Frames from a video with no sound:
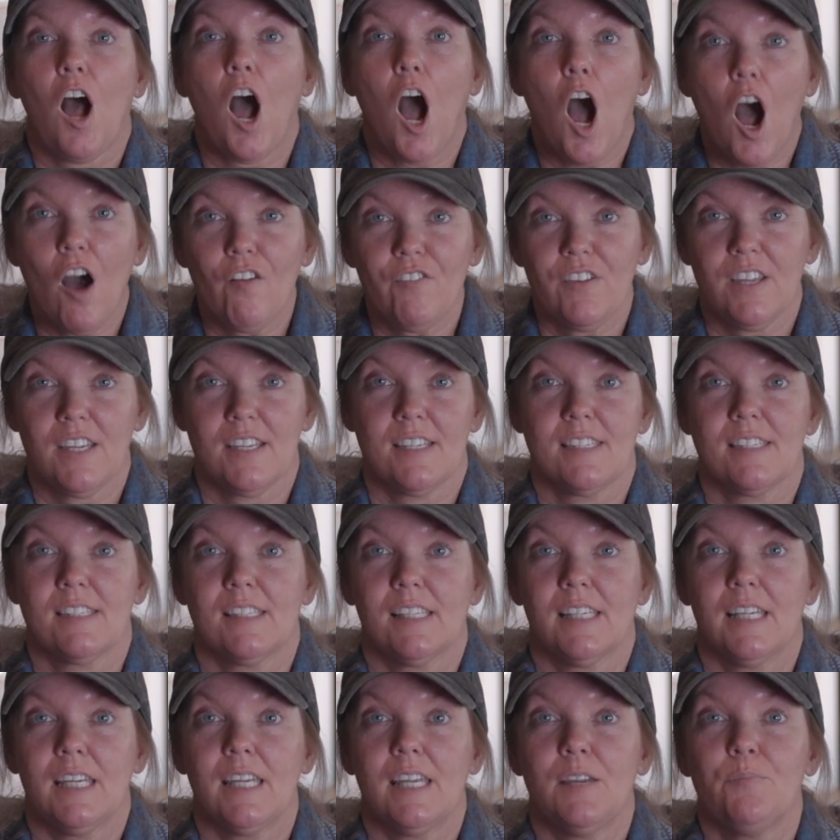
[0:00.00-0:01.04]

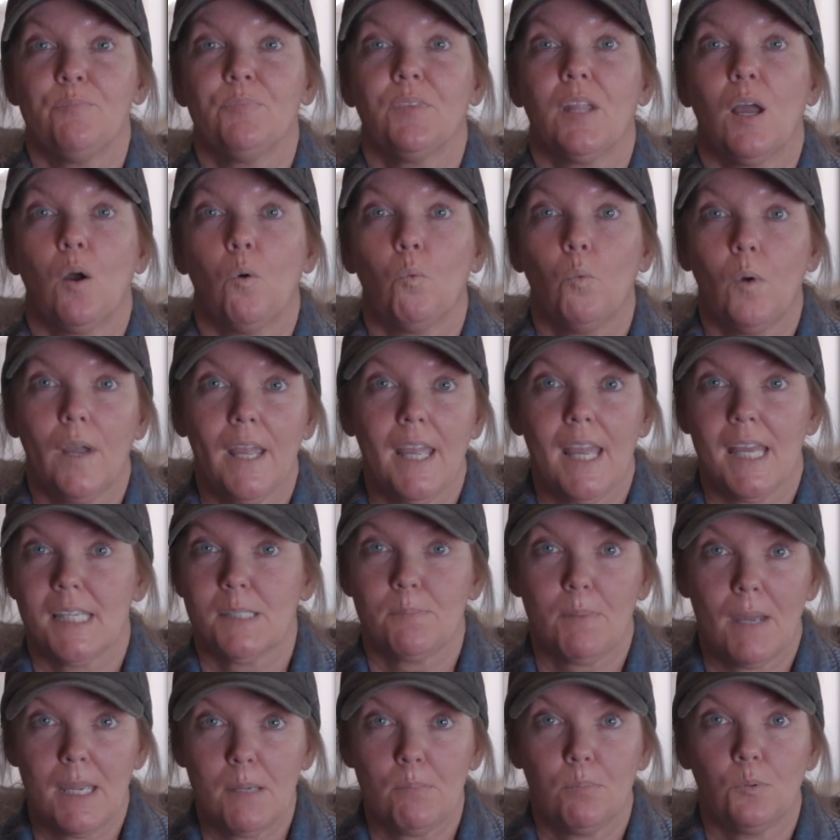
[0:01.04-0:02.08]
obviously we
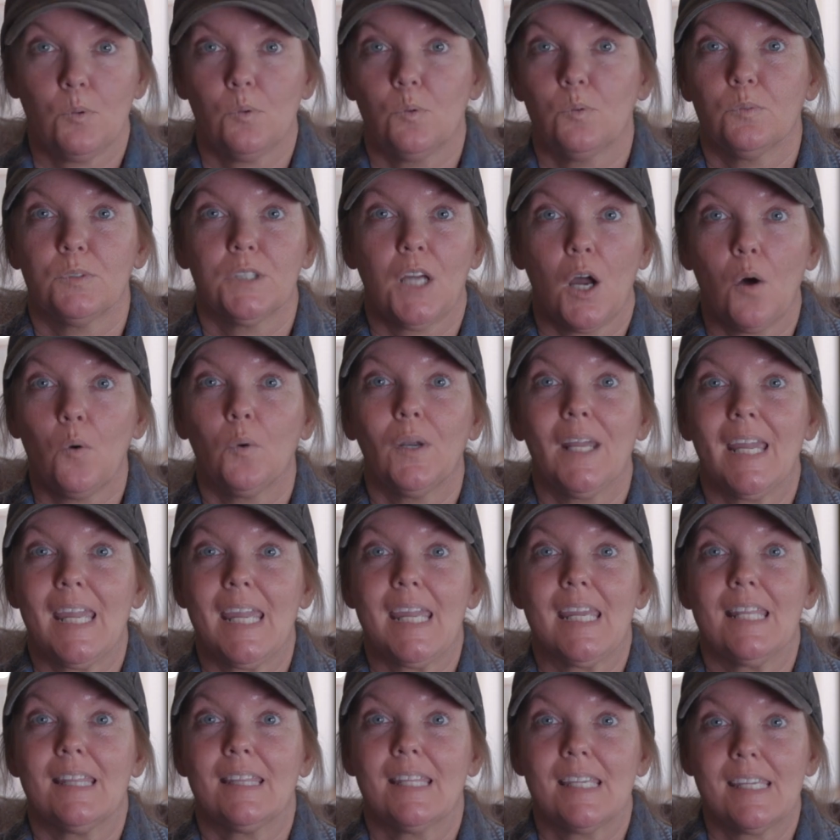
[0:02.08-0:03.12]
as people don't
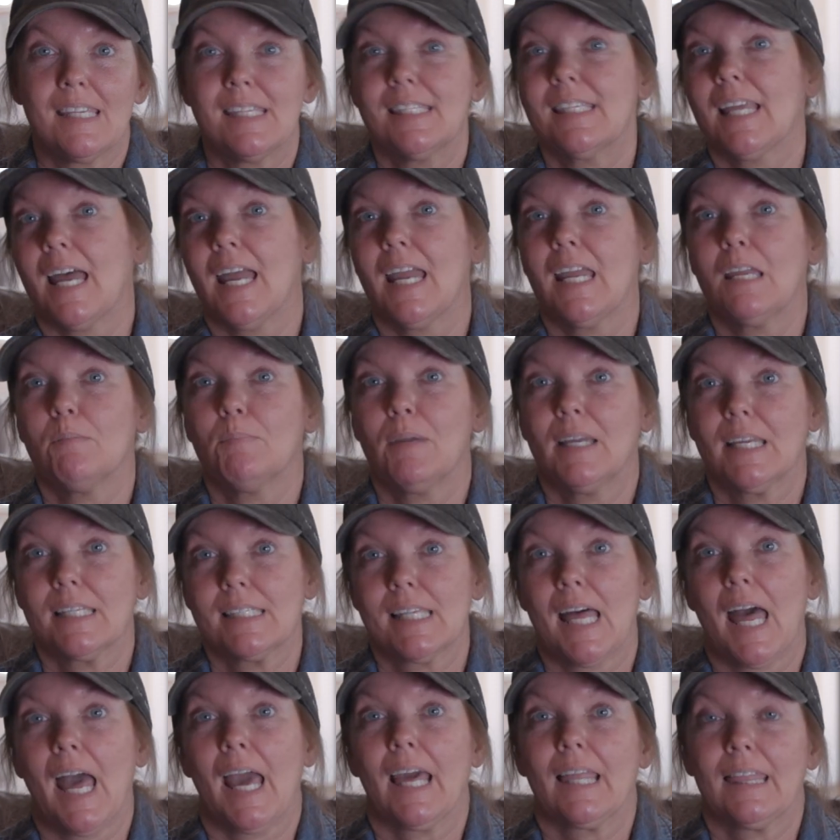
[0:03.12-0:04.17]
eat the same
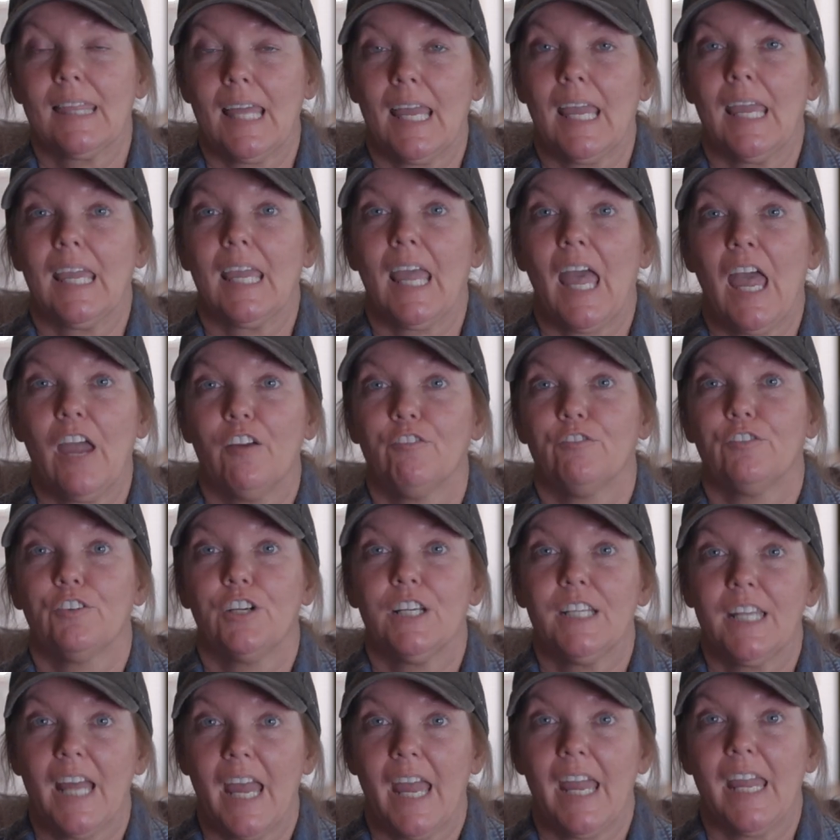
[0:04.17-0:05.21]
exact thing
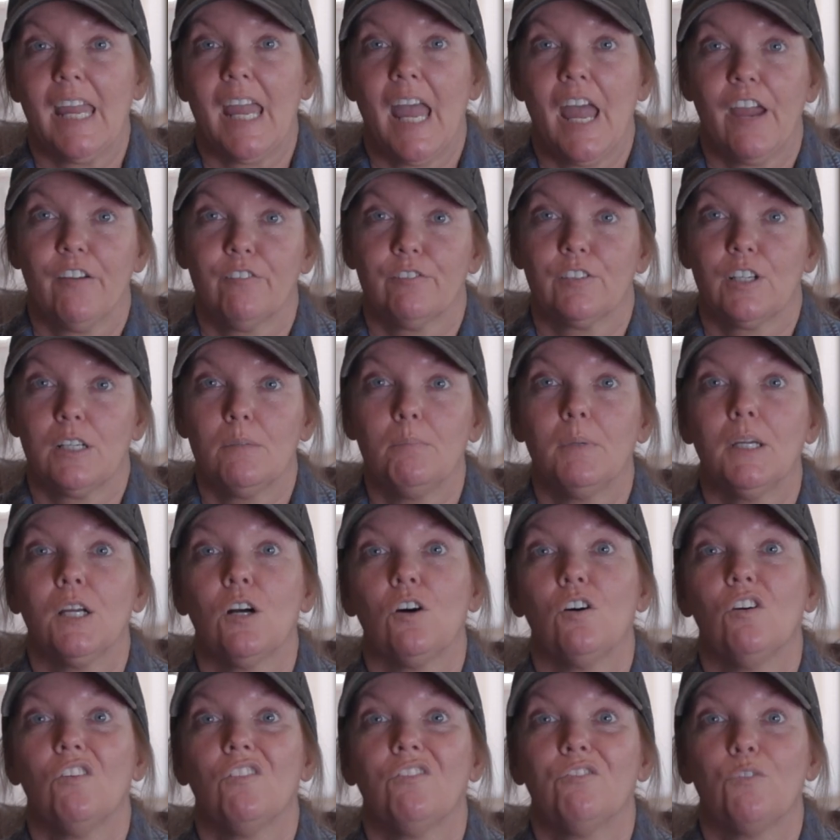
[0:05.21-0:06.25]
every day, every
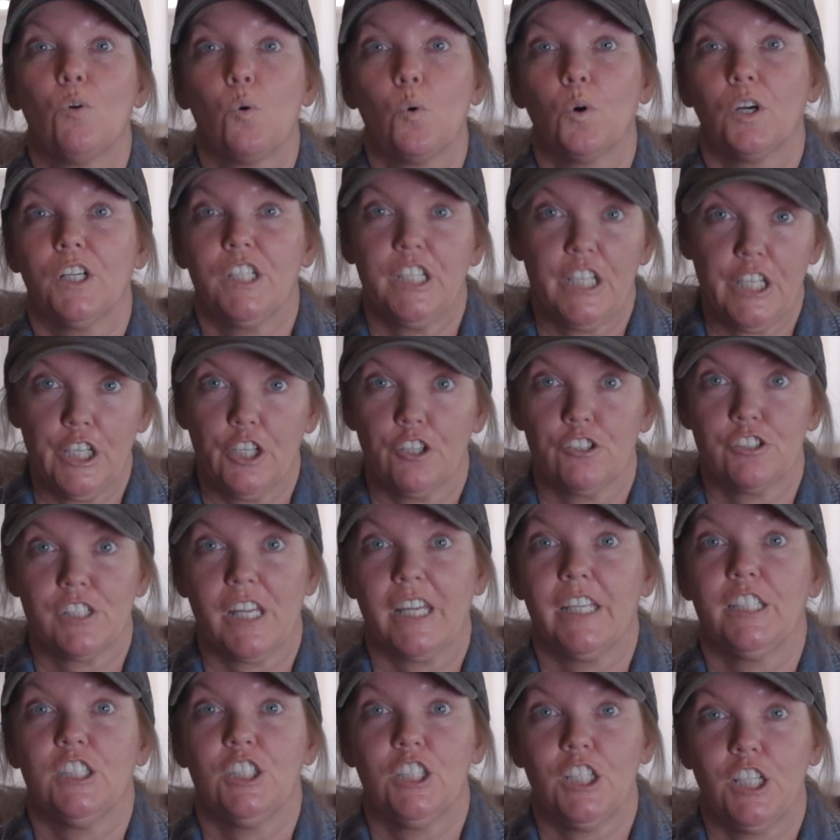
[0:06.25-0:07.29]
meal for years
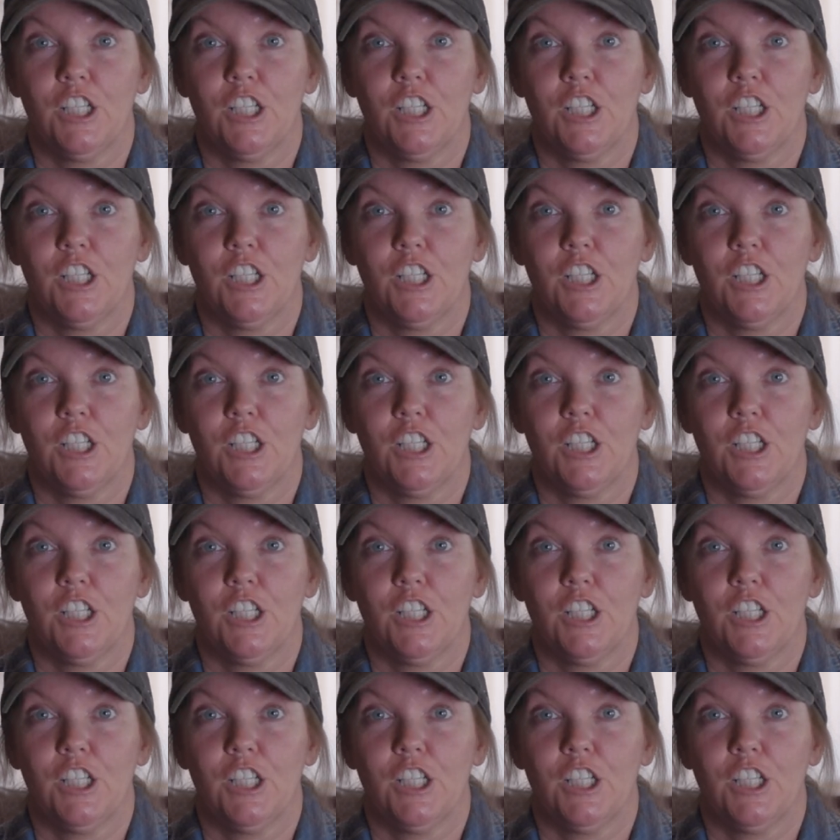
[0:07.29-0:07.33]
and